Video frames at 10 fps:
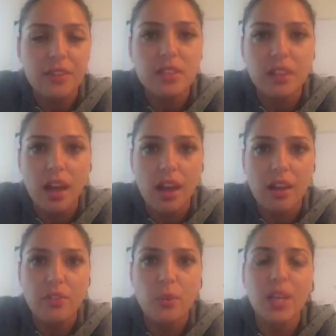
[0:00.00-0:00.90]
That gives
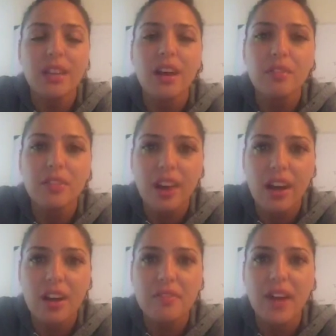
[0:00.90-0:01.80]
love. We love
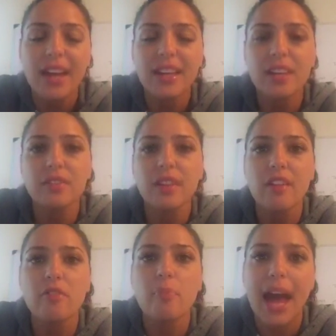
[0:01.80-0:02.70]
love. I give
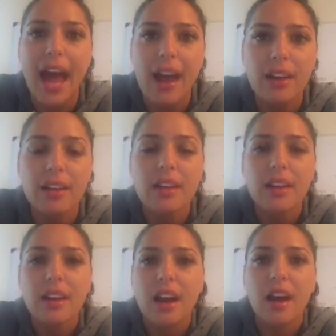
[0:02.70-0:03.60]
love back.
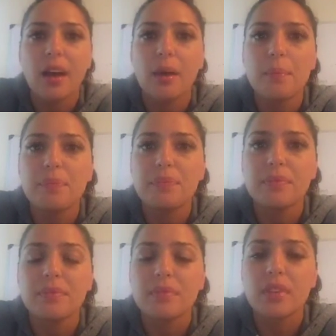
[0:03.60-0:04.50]

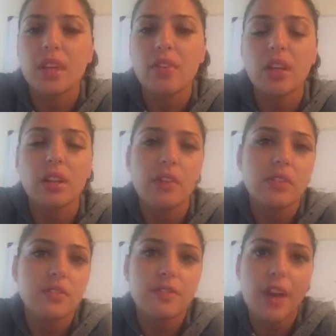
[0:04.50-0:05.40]
Um, giving
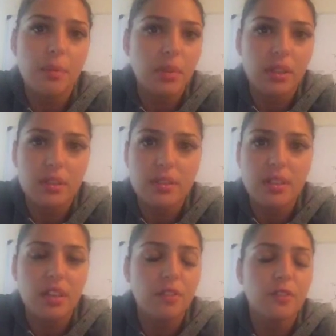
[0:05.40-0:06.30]
love is
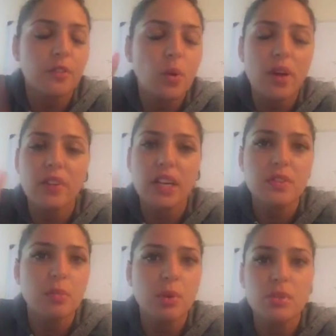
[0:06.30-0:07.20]
fabulous. And if whoever
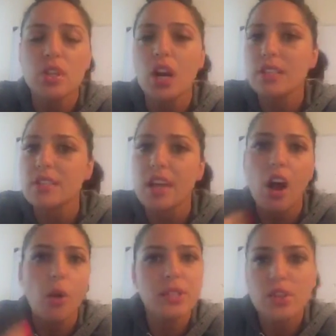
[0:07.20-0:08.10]
gives the most hearts,
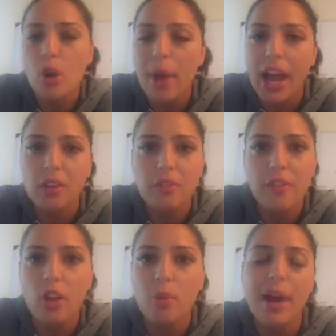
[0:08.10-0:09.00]
I always go back
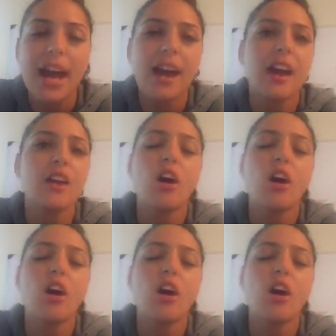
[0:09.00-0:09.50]
and follow back.